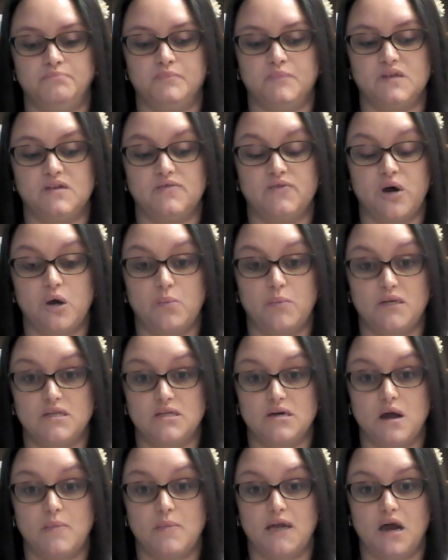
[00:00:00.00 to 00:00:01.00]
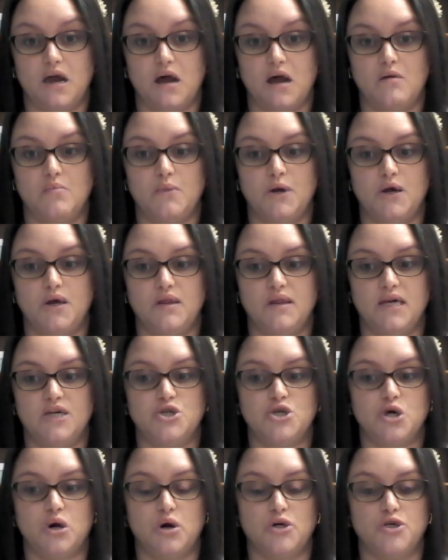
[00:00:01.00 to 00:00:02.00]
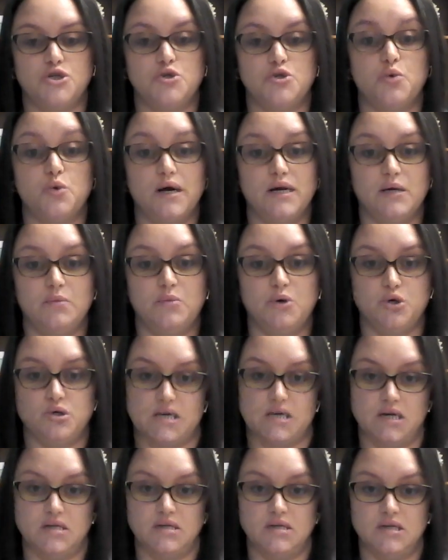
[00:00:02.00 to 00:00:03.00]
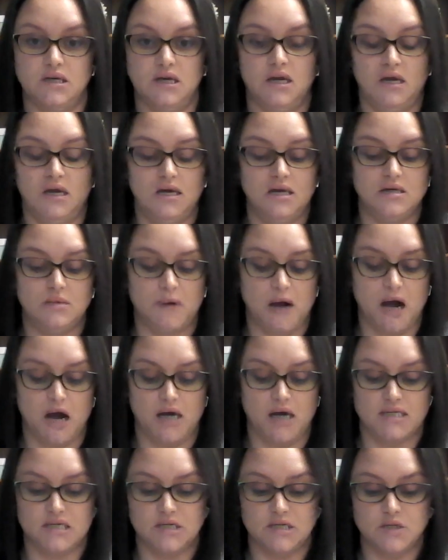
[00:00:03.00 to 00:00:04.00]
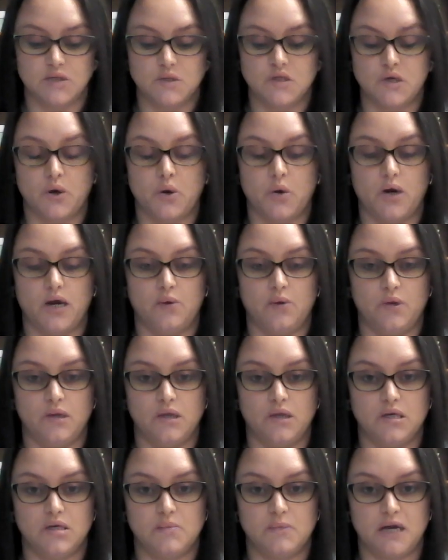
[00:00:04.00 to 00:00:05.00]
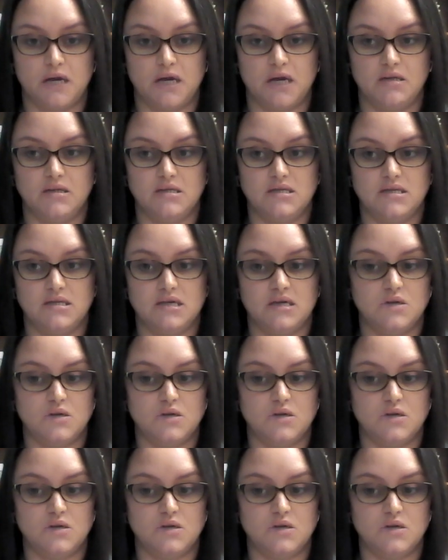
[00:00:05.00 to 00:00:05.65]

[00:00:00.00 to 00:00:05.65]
developments coming up, they charge 20% deposit. So it really depends.